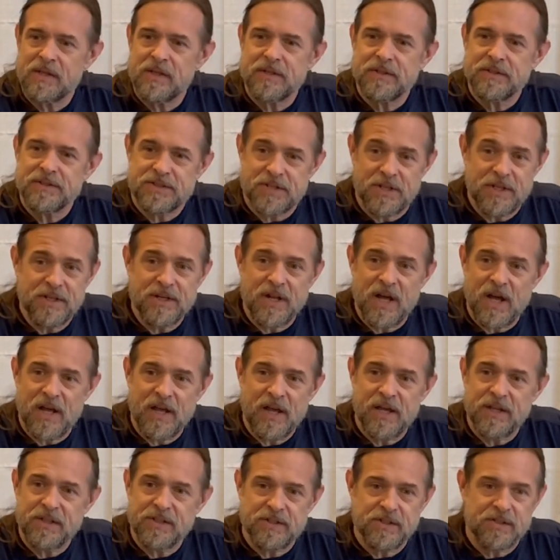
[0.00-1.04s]
she and I
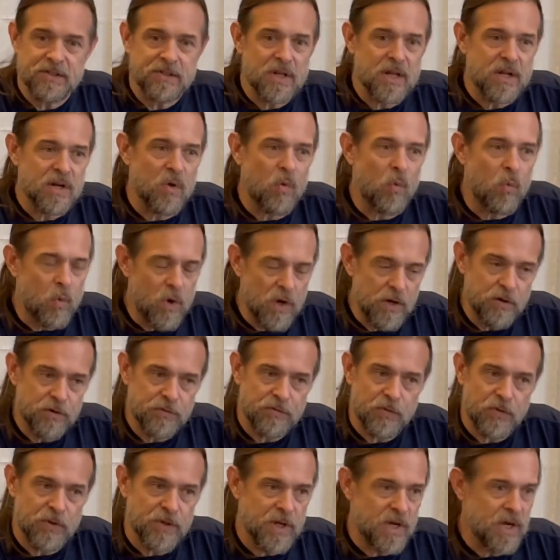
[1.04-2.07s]
had just like a
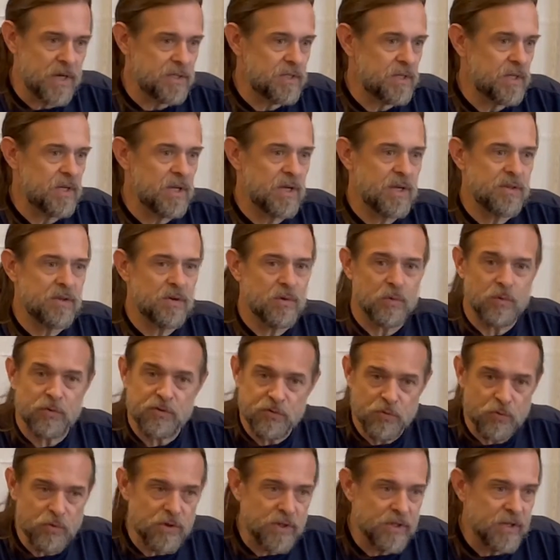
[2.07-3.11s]
wonderful night together. It was
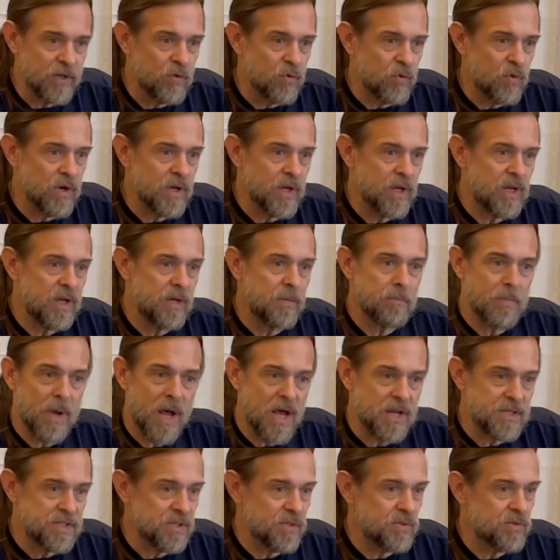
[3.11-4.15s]
really great,
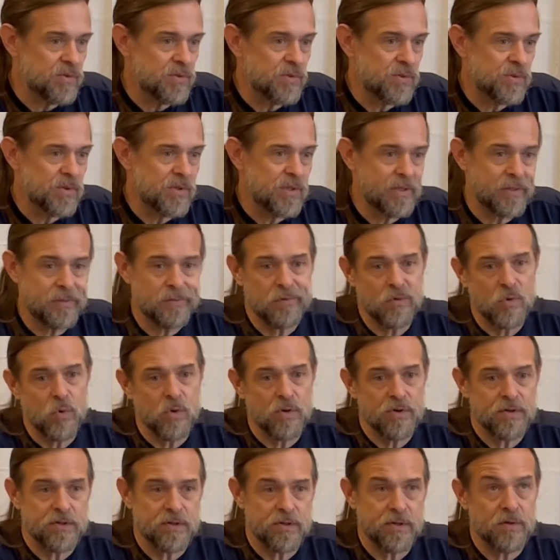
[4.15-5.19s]
magical, and of
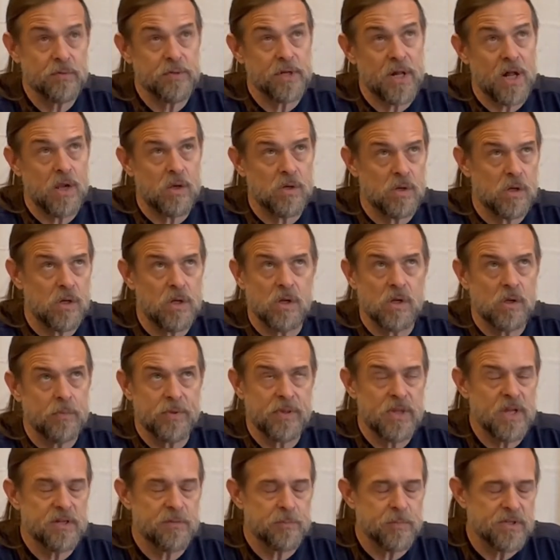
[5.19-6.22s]
course there was alcohol, but
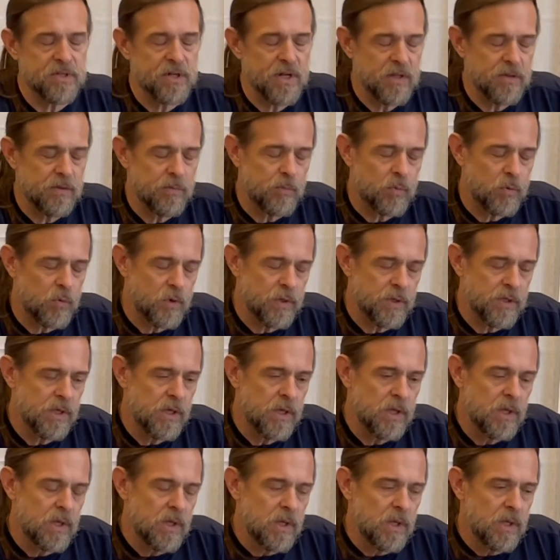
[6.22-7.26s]
that's beside the point.
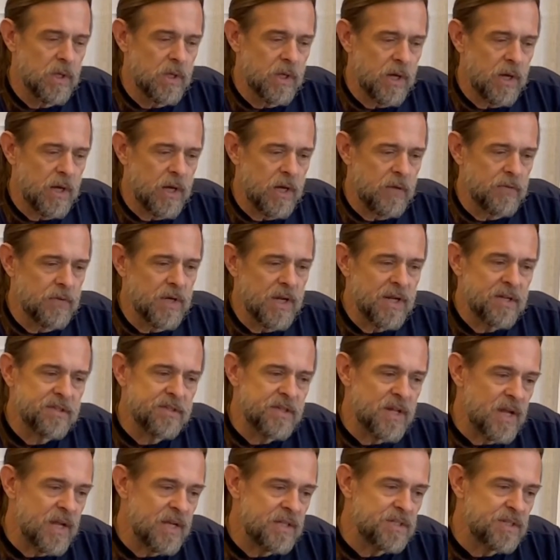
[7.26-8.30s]
And the next
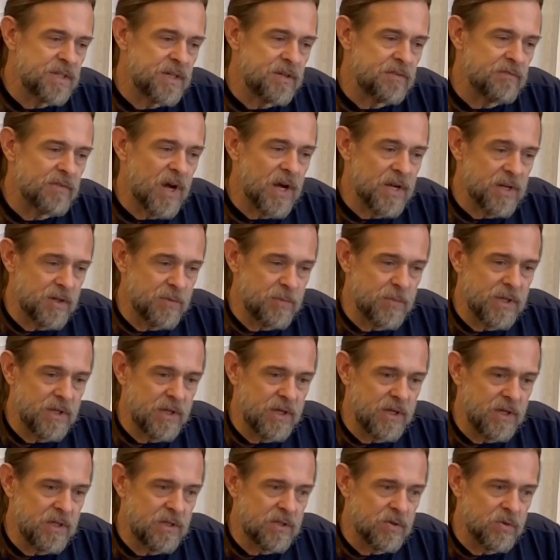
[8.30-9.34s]
day she invited
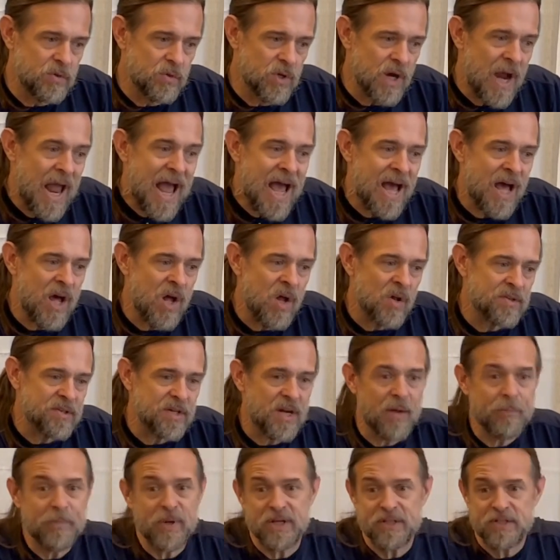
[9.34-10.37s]
me to her house, and
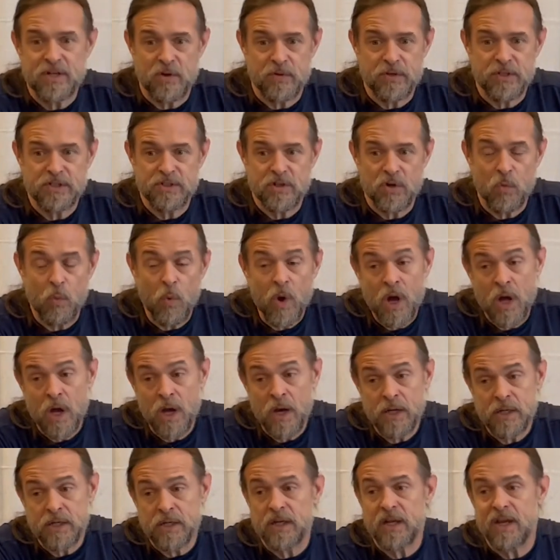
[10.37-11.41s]
I met Tony Joe
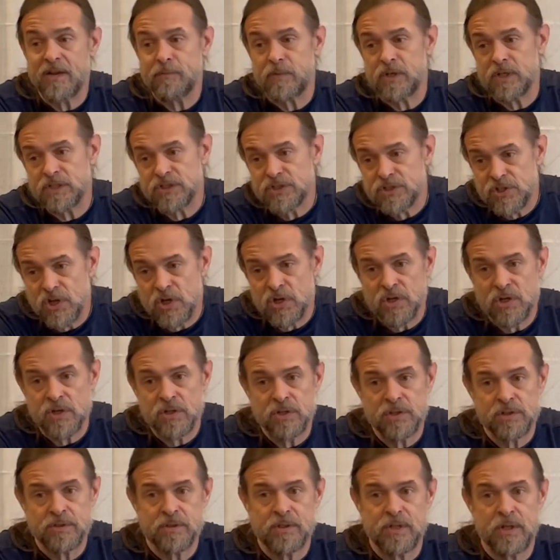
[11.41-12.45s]
White, and he gave me a
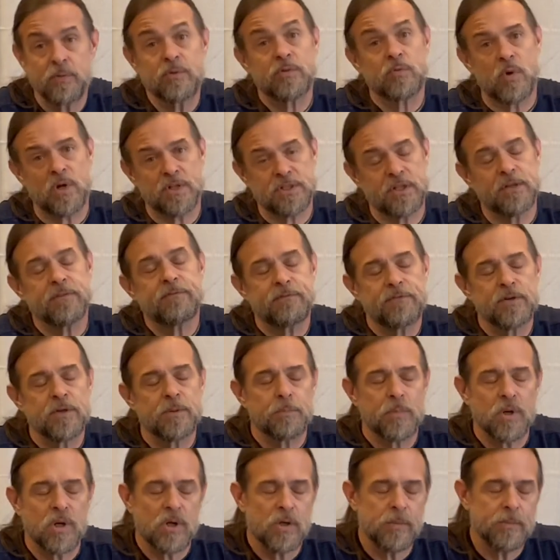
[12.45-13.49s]
shirt. He was watching
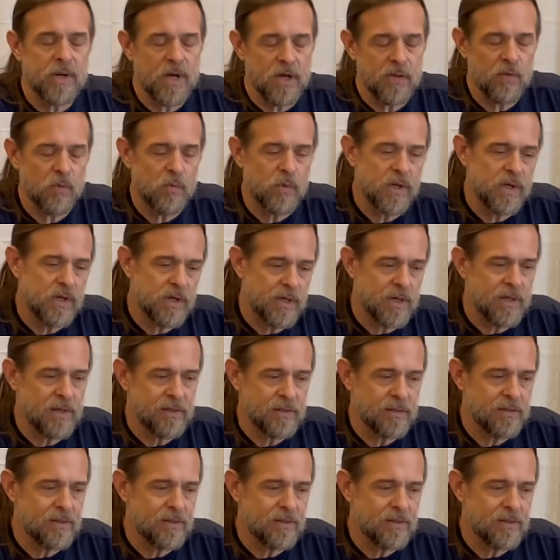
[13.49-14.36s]
football, by the way.